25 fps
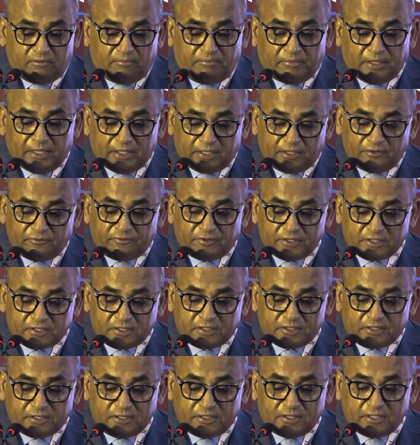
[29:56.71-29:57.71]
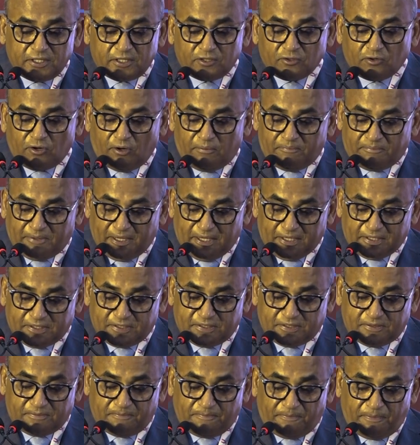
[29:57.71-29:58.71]
multifaceted and
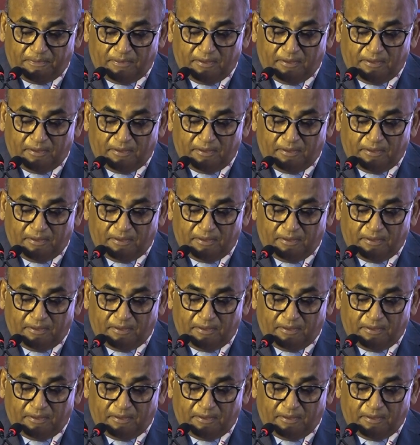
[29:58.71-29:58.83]
complex,